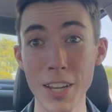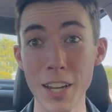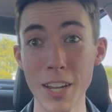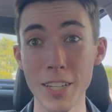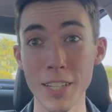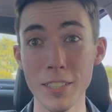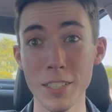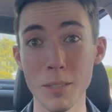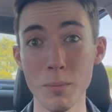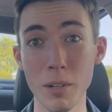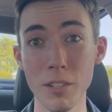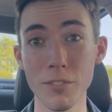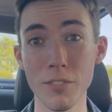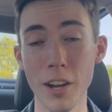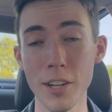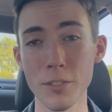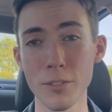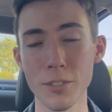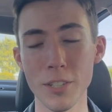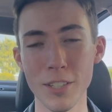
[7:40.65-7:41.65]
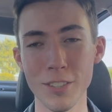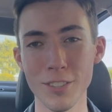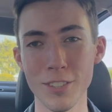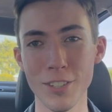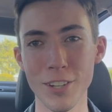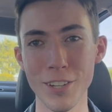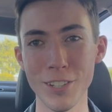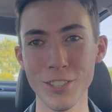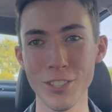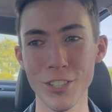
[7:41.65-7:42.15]
I get to my final
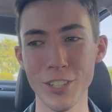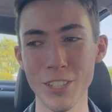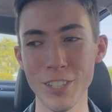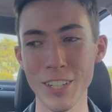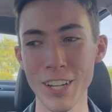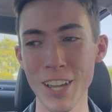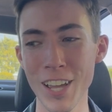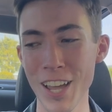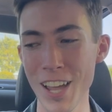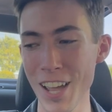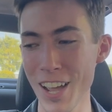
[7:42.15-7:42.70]
destination.